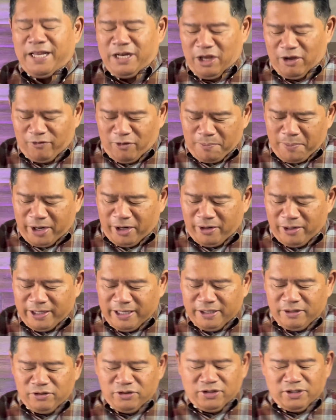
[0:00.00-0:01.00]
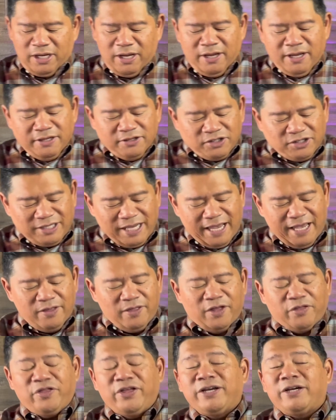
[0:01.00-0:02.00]
of Americans say
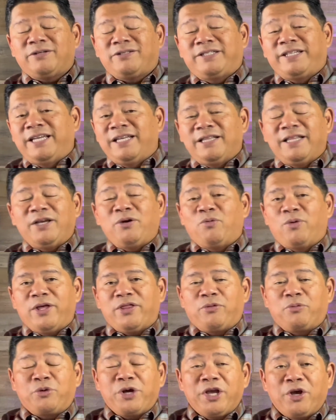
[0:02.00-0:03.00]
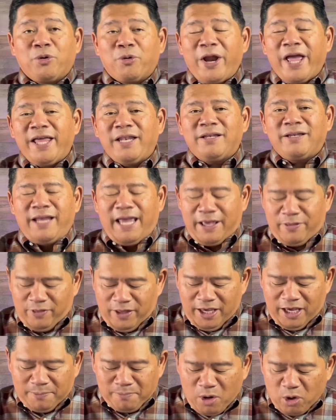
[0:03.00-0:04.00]
that they're dealing with regret and
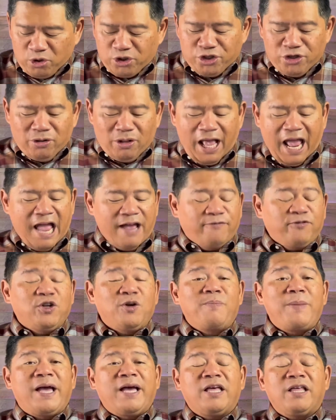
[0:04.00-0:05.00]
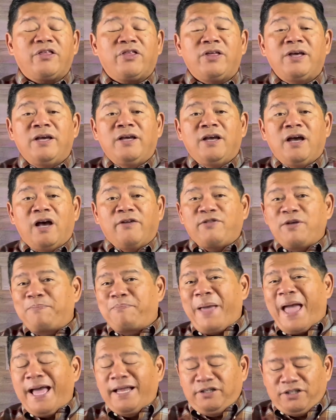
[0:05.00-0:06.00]
the emotional aftermath of a
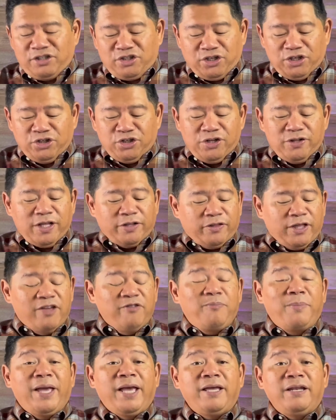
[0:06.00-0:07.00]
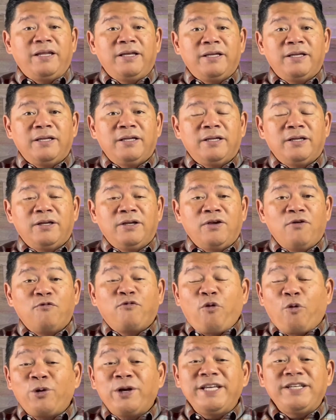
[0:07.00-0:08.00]
bad decision that they've made?
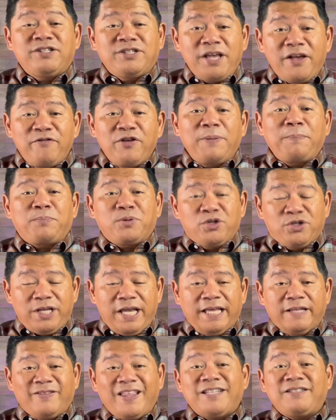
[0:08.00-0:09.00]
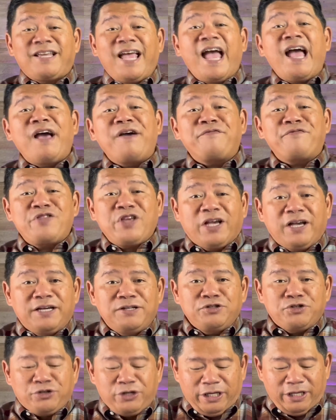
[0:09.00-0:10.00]
47%, that's half the
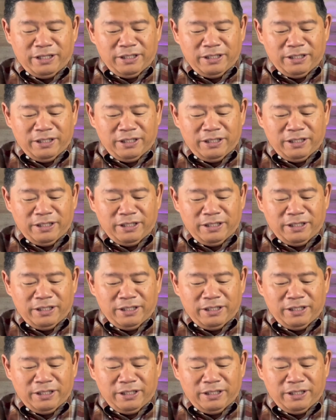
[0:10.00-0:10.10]
country.